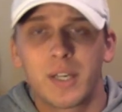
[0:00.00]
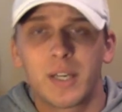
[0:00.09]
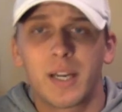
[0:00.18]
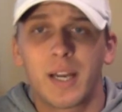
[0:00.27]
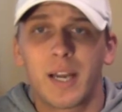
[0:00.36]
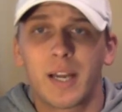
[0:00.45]

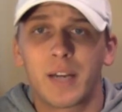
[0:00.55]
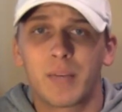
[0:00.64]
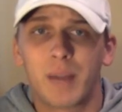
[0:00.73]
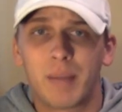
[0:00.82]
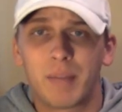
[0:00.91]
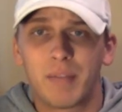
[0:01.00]
and
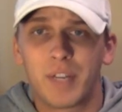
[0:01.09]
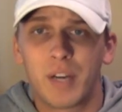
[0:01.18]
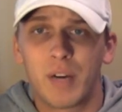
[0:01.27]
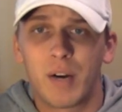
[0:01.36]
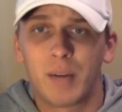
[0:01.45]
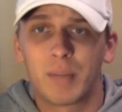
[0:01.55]
wrap the
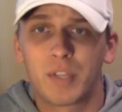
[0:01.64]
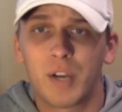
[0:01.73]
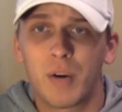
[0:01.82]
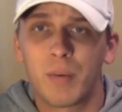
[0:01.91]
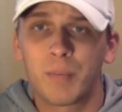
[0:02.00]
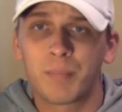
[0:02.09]
video up. So,